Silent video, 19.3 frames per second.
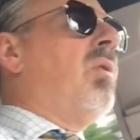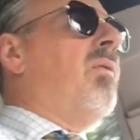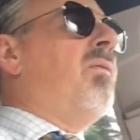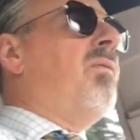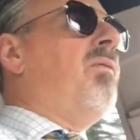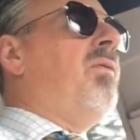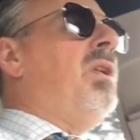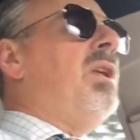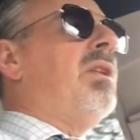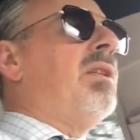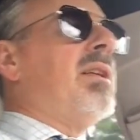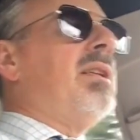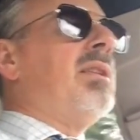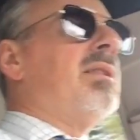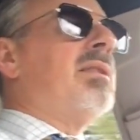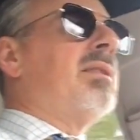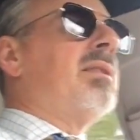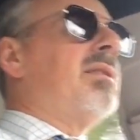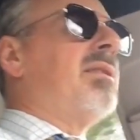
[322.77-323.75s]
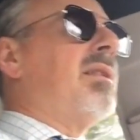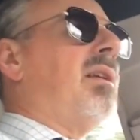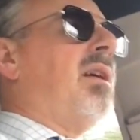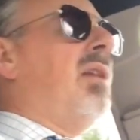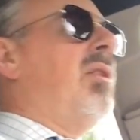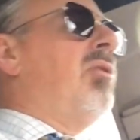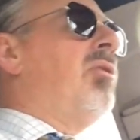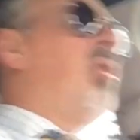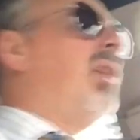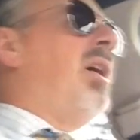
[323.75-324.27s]
feelings.
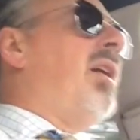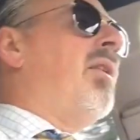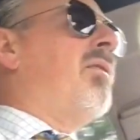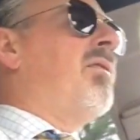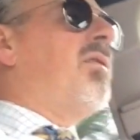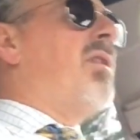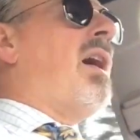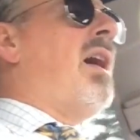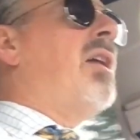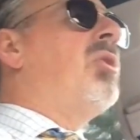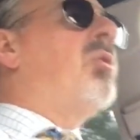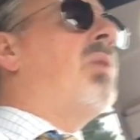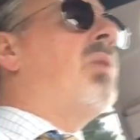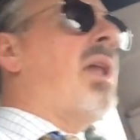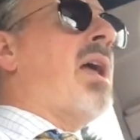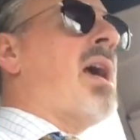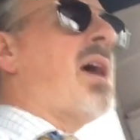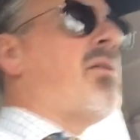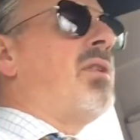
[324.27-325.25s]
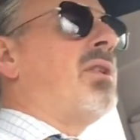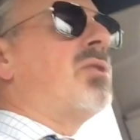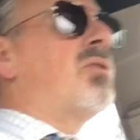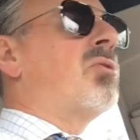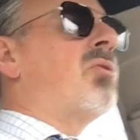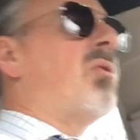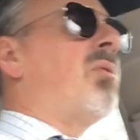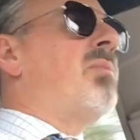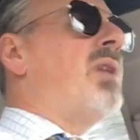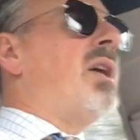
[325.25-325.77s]
I don't have it.
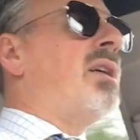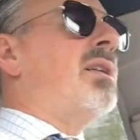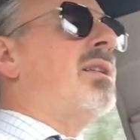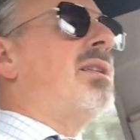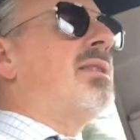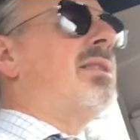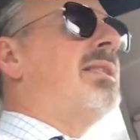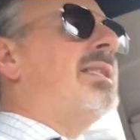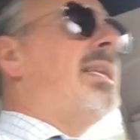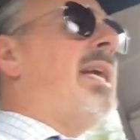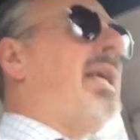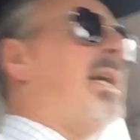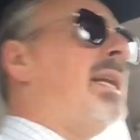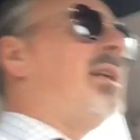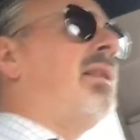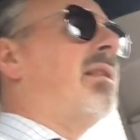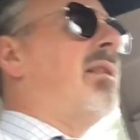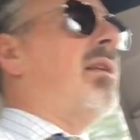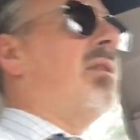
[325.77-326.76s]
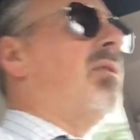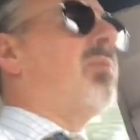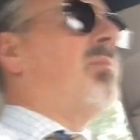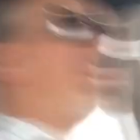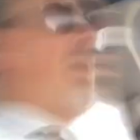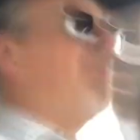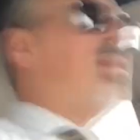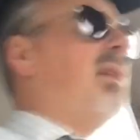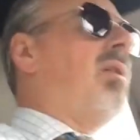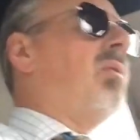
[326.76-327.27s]
So I'm not going to say anything
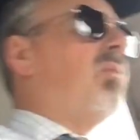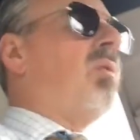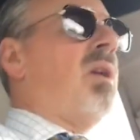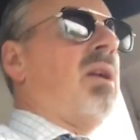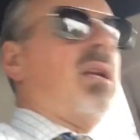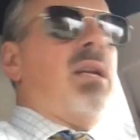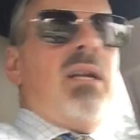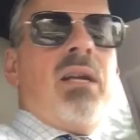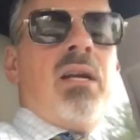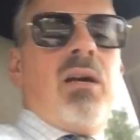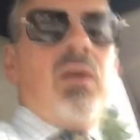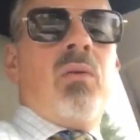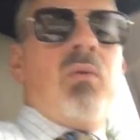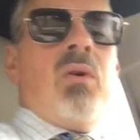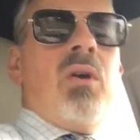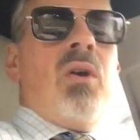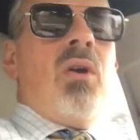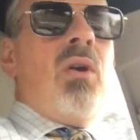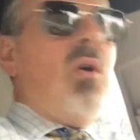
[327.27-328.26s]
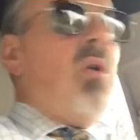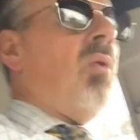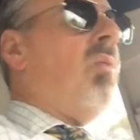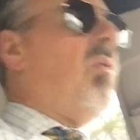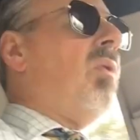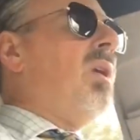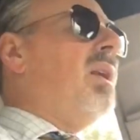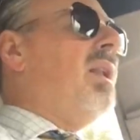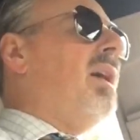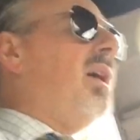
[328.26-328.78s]
about that right now.
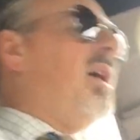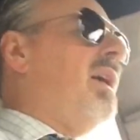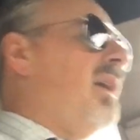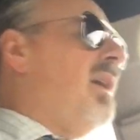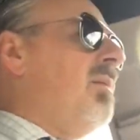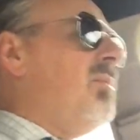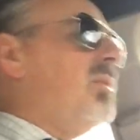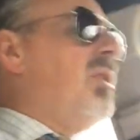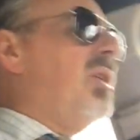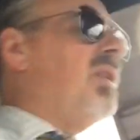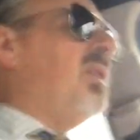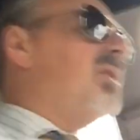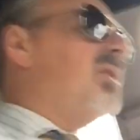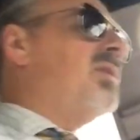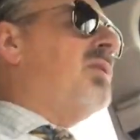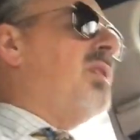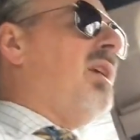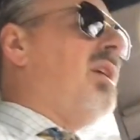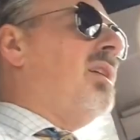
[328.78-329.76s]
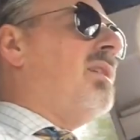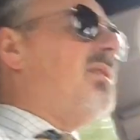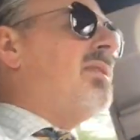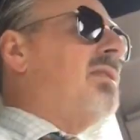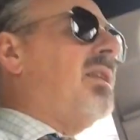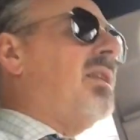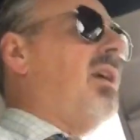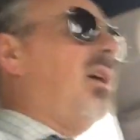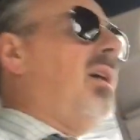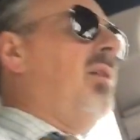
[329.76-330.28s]
What I am going to say is
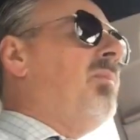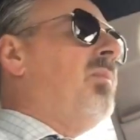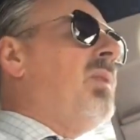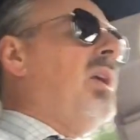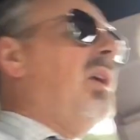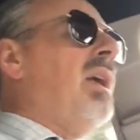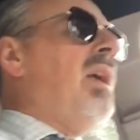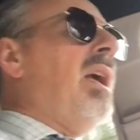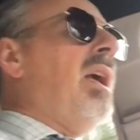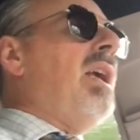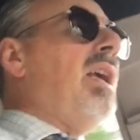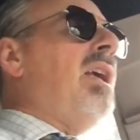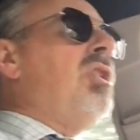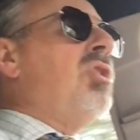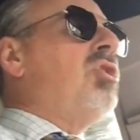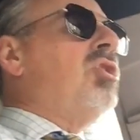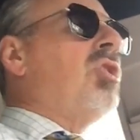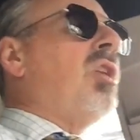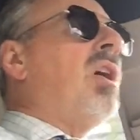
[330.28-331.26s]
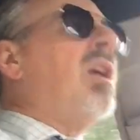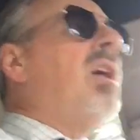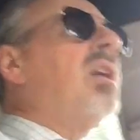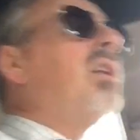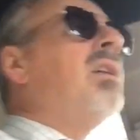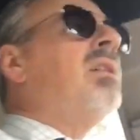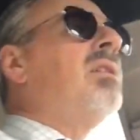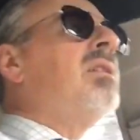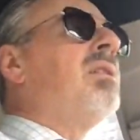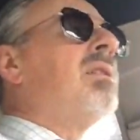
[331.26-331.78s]
that in
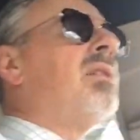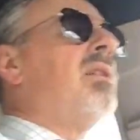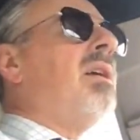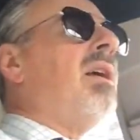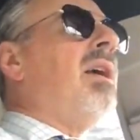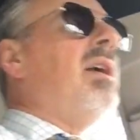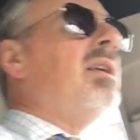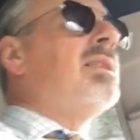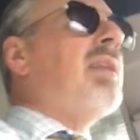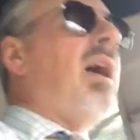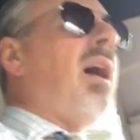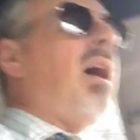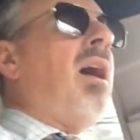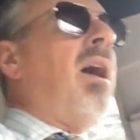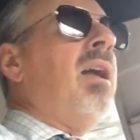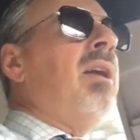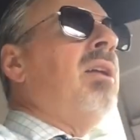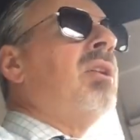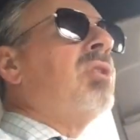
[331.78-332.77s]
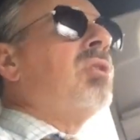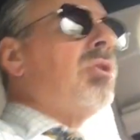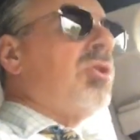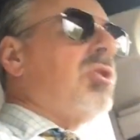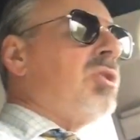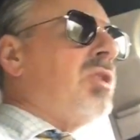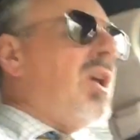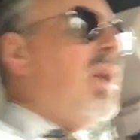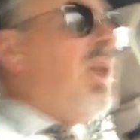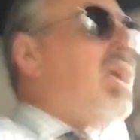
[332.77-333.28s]
China, as I
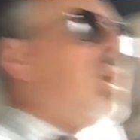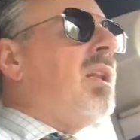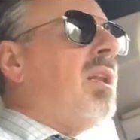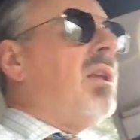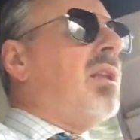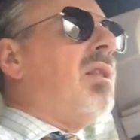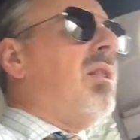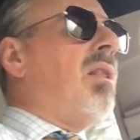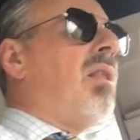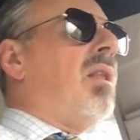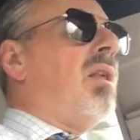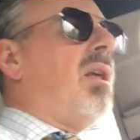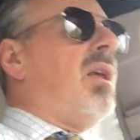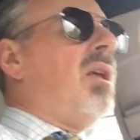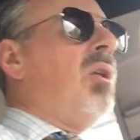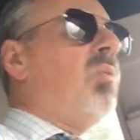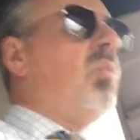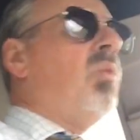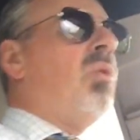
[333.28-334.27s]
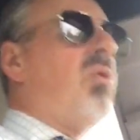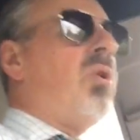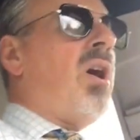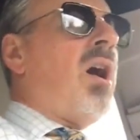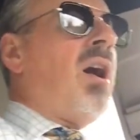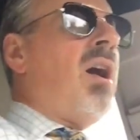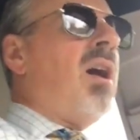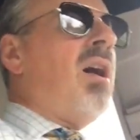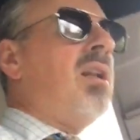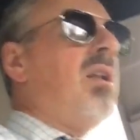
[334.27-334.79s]
understand it, in
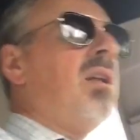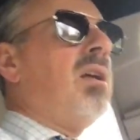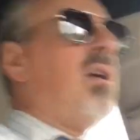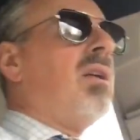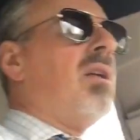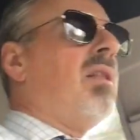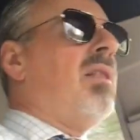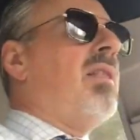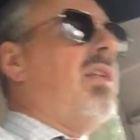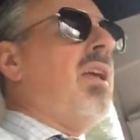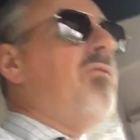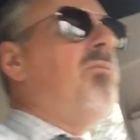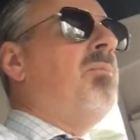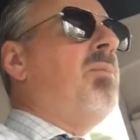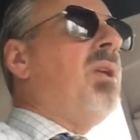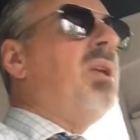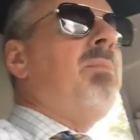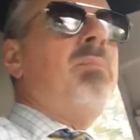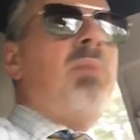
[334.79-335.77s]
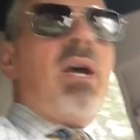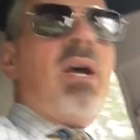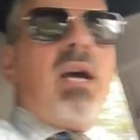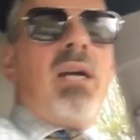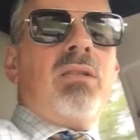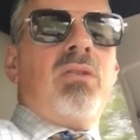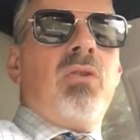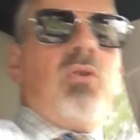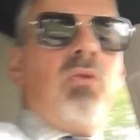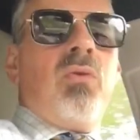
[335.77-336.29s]
Wuhan, they've been
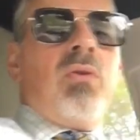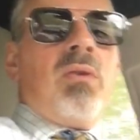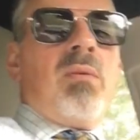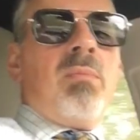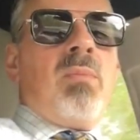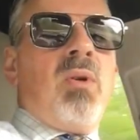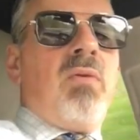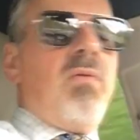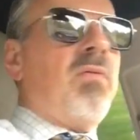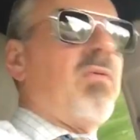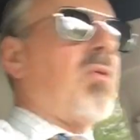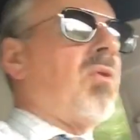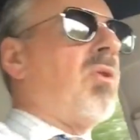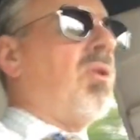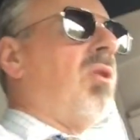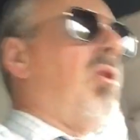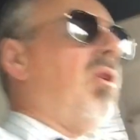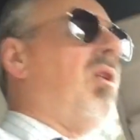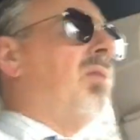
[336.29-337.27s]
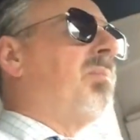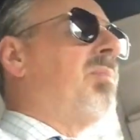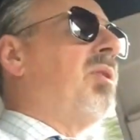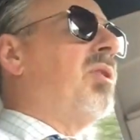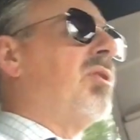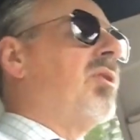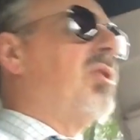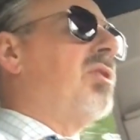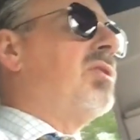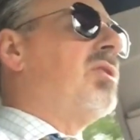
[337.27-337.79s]
back to normal for a long
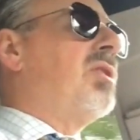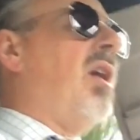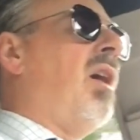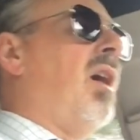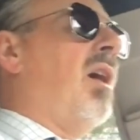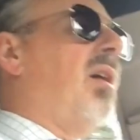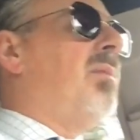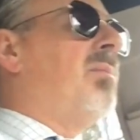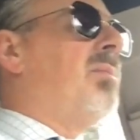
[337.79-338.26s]
period of time.